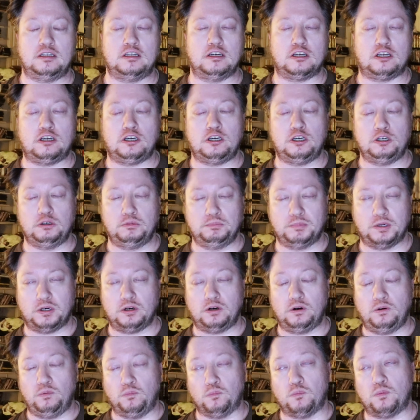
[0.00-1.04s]
The
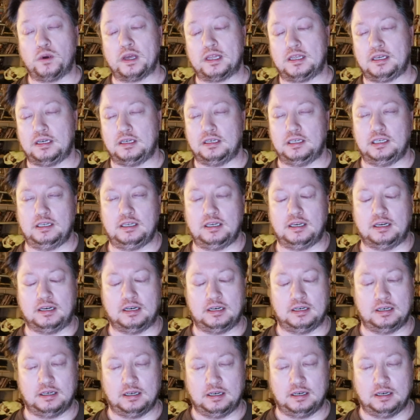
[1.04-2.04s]
humor within